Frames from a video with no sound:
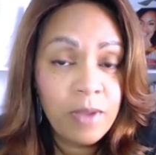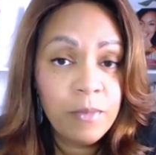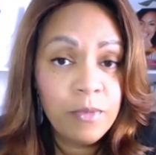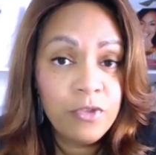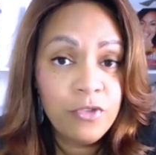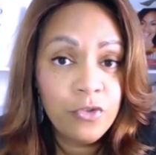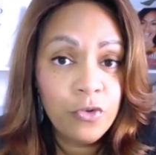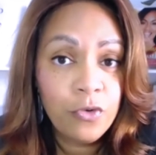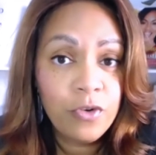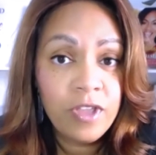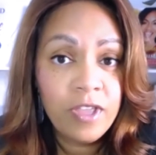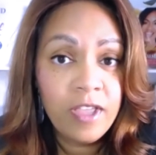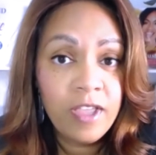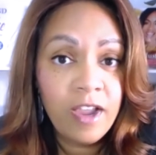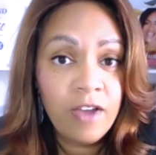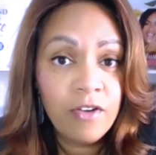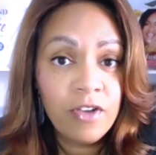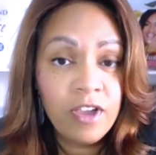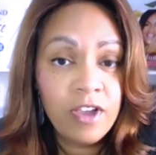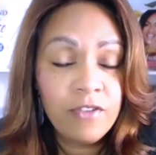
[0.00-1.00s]
Majority
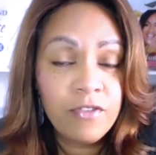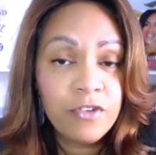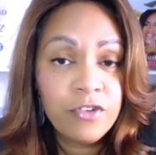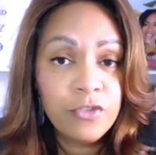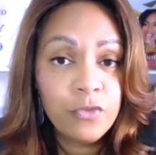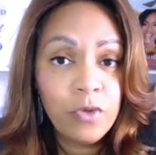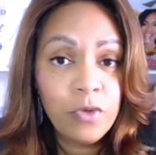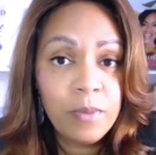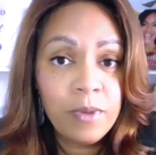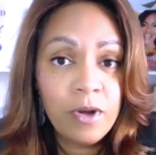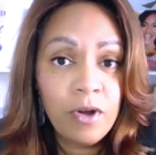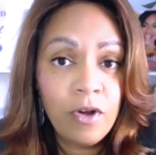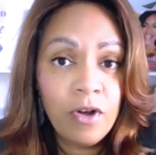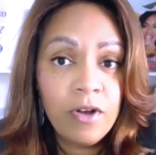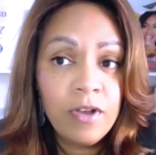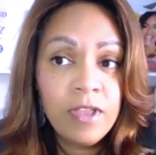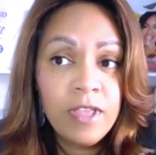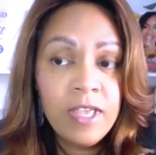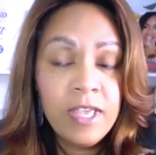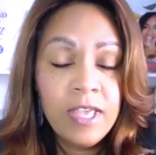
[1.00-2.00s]
caregivers, women
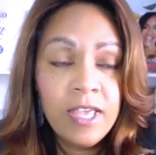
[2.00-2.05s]
are,